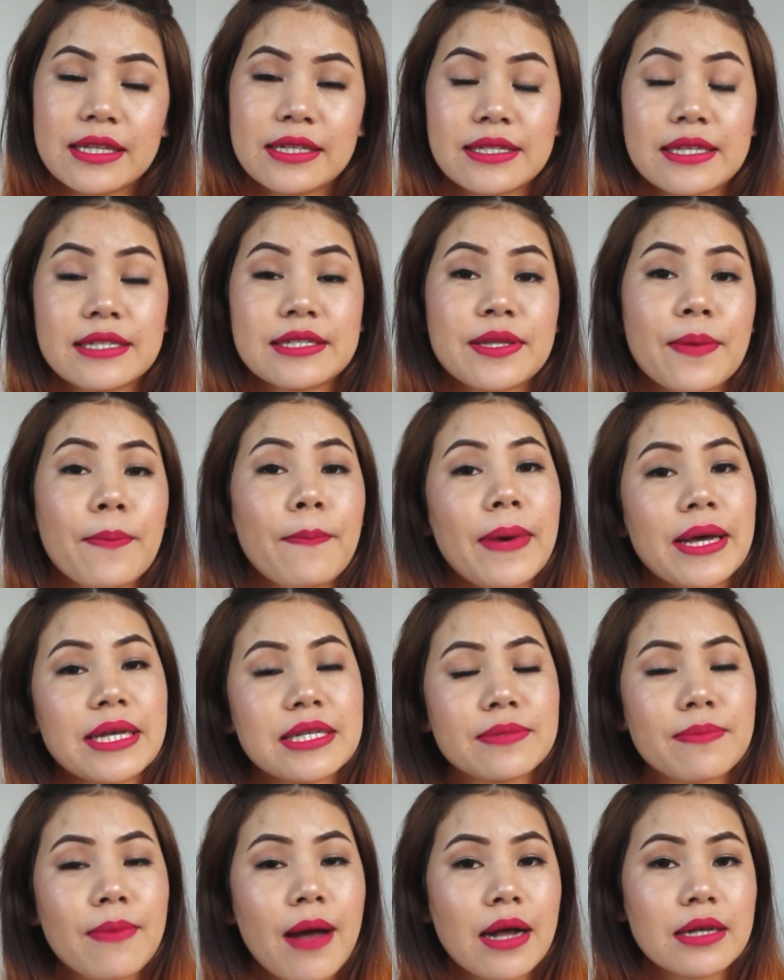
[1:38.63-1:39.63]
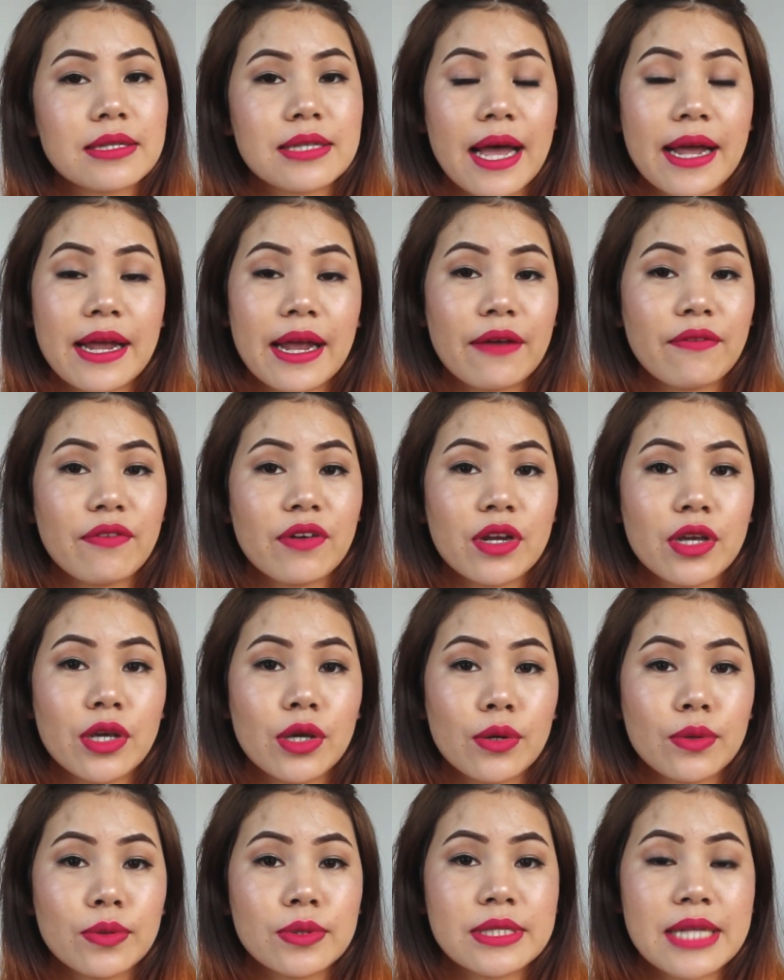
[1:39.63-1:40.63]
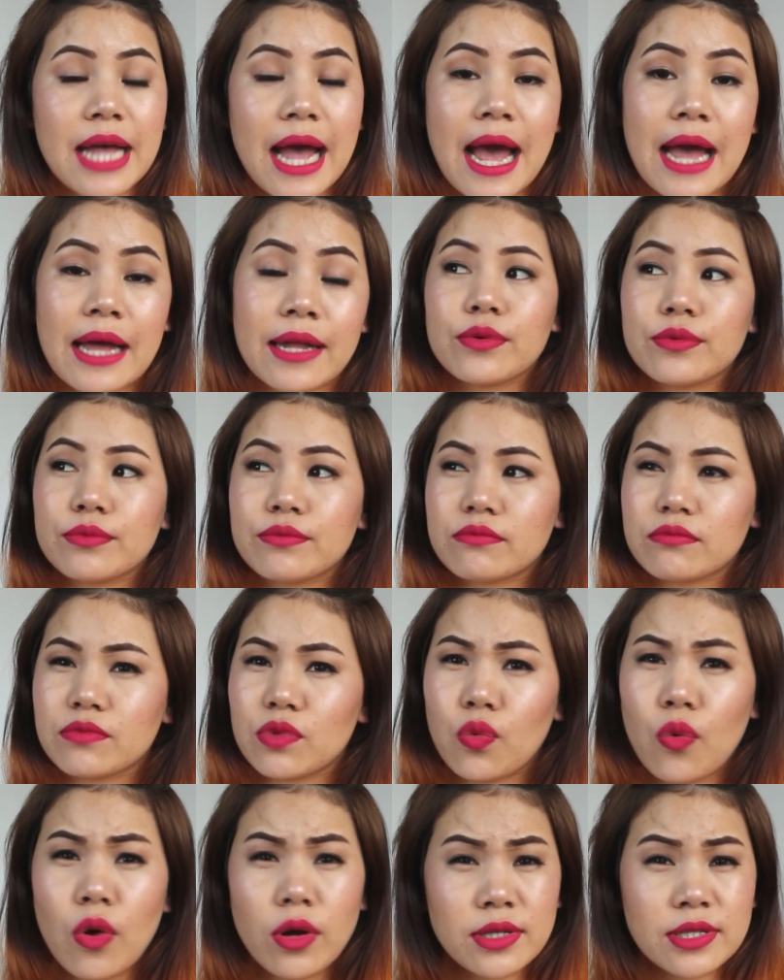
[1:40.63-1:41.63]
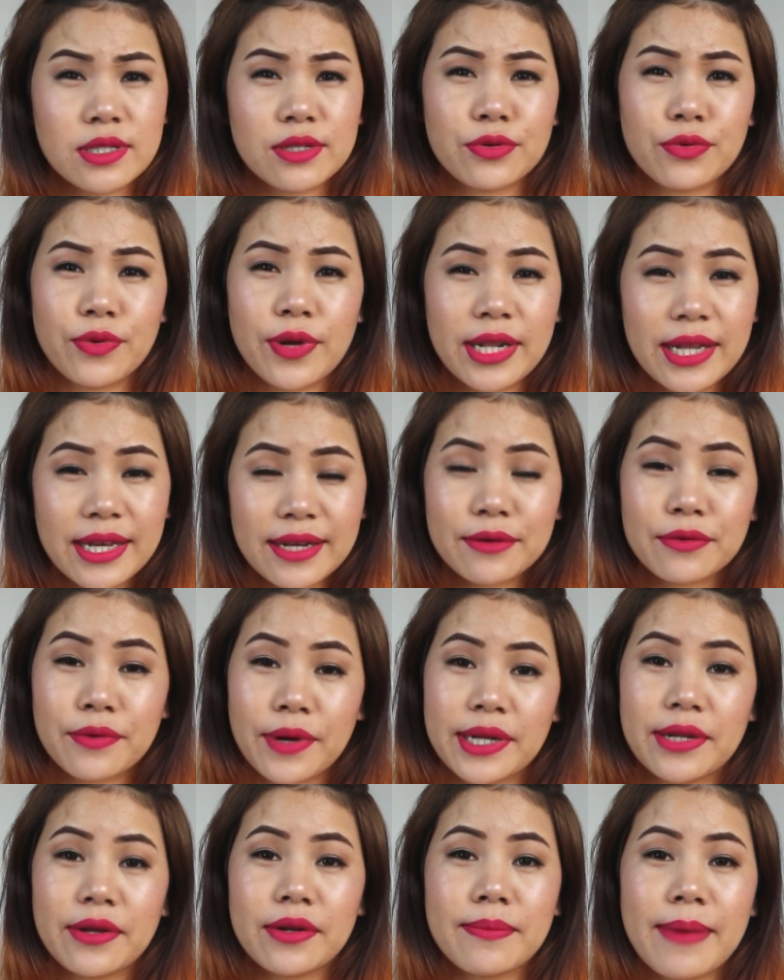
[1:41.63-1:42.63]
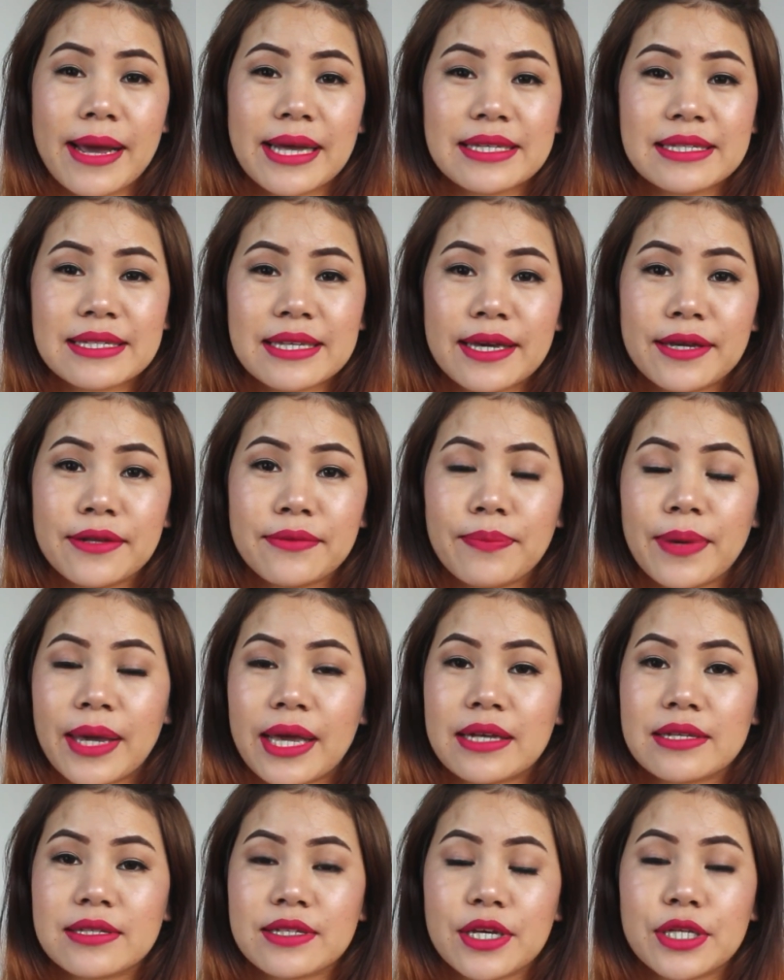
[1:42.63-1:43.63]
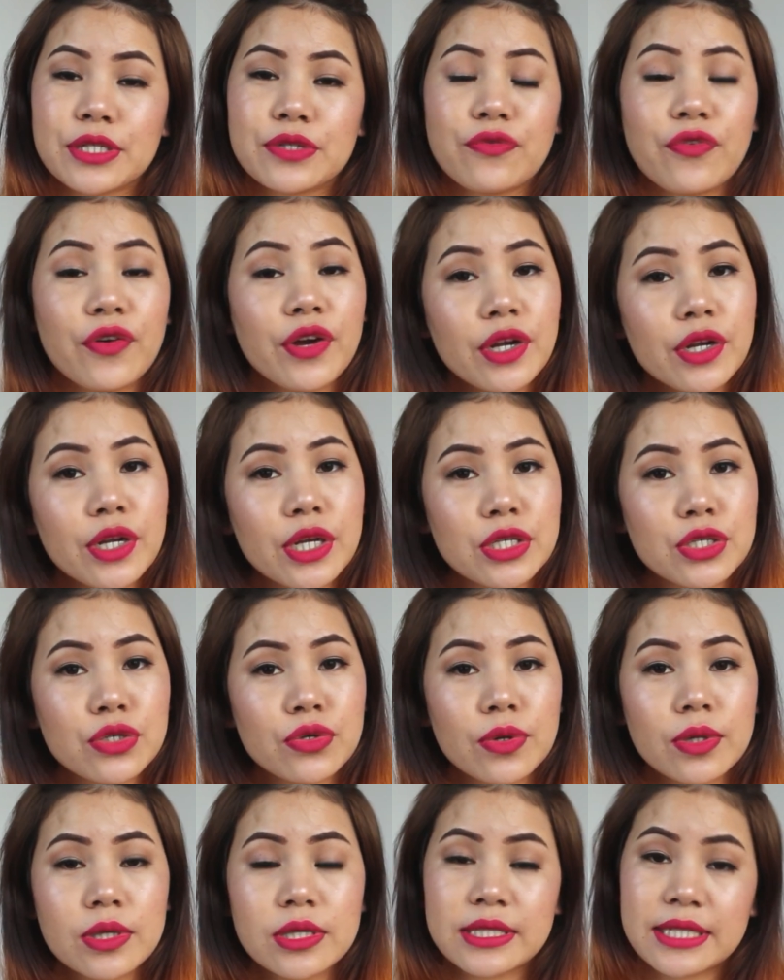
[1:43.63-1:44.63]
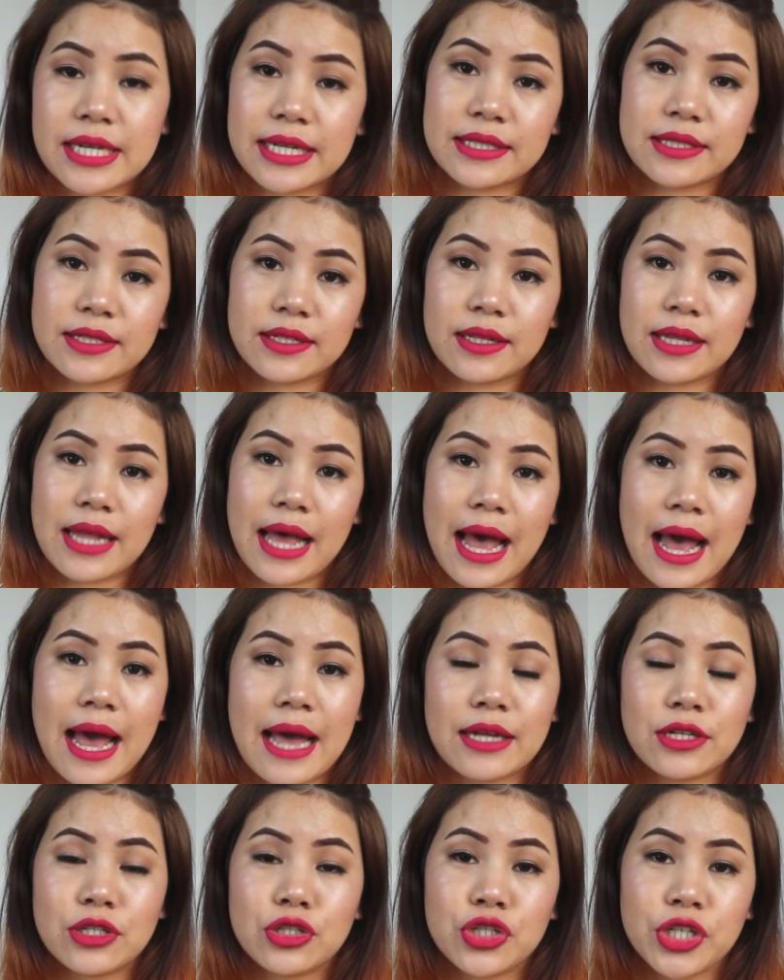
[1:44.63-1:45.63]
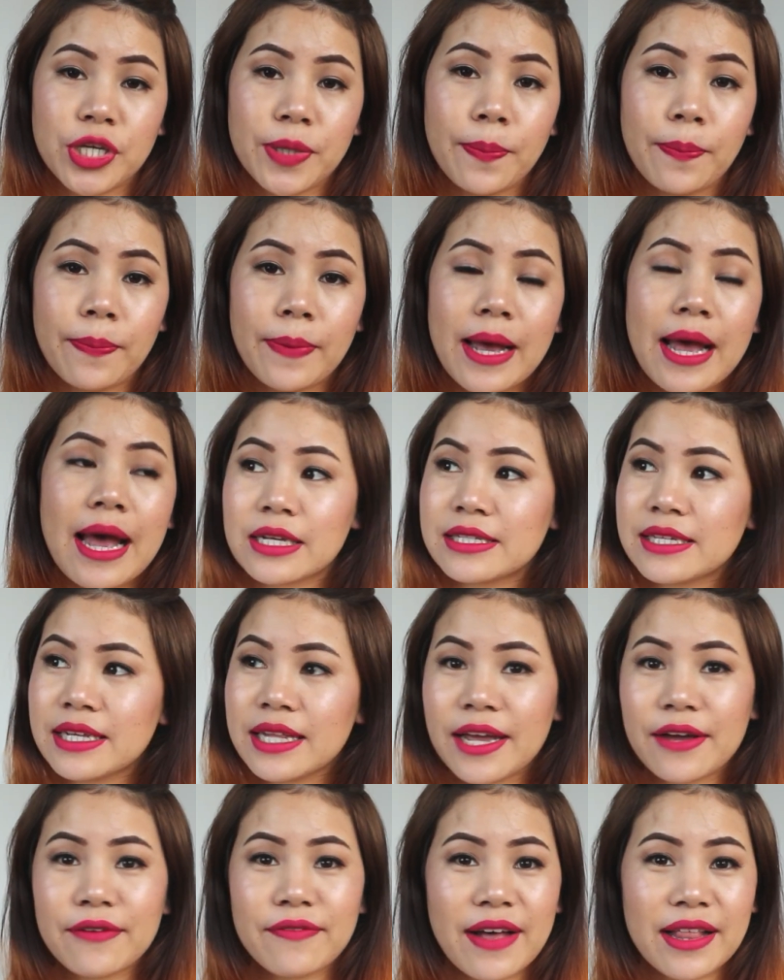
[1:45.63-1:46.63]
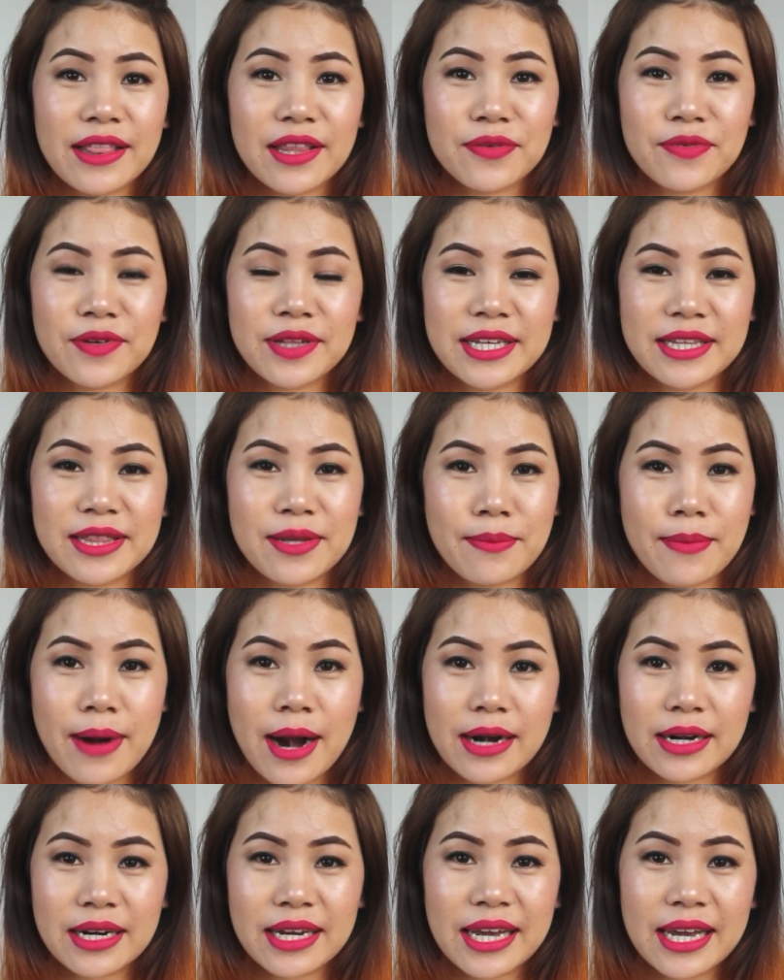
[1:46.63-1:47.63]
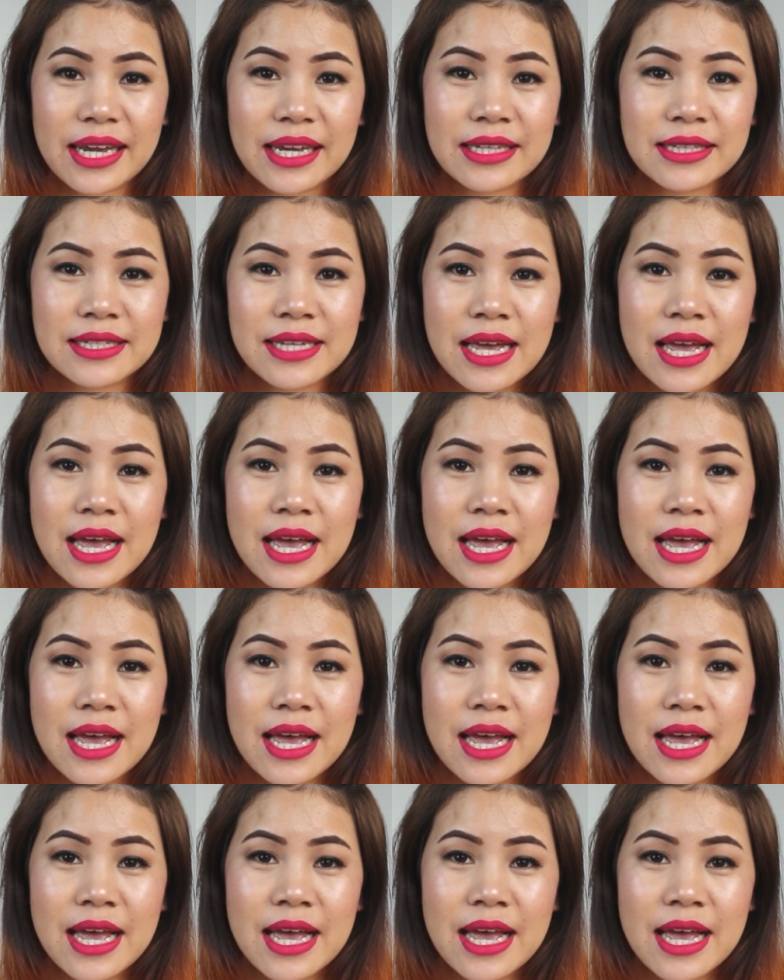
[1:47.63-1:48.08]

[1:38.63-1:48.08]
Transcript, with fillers: This is the best mask I ever used and works really great on my skin because it's very natural, gentle and cheap, easily available in the market.